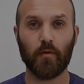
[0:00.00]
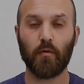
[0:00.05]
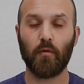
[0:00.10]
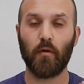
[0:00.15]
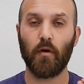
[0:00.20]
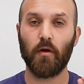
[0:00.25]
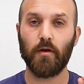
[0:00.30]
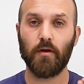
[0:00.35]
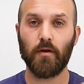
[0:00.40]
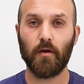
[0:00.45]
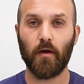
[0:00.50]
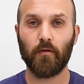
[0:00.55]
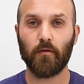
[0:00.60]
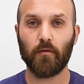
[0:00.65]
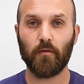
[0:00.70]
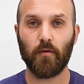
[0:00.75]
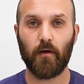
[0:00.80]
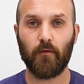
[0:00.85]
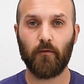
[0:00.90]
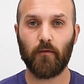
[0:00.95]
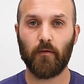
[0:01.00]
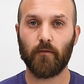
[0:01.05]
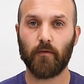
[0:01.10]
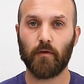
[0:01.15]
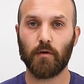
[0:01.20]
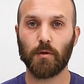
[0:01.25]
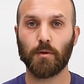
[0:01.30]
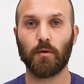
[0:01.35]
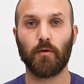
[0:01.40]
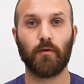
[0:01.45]
There's another level of
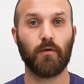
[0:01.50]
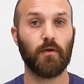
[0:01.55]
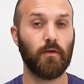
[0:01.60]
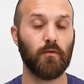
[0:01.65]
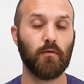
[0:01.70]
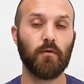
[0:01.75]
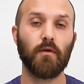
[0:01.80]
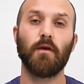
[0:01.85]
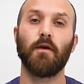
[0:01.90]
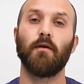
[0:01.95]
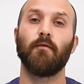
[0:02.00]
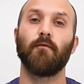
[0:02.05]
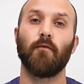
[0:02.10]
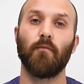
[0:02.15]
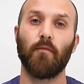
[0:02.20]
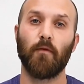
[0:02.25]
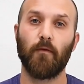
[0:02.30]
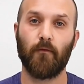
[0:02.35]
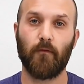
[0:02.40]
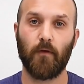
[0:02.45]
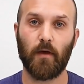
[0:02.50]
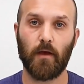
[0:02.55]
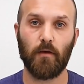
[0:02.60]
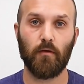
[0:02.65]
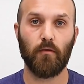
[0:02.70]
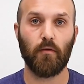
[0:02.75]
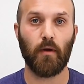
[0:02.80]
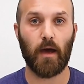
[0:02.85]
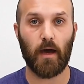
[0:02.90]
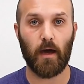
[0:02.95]
control that you can get from the
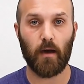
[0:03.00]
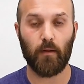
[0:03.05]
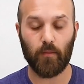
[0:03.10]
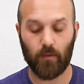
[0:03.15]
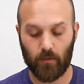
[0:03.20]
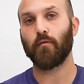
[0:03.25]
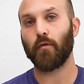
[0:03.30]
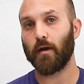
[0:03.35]
Feiyu app.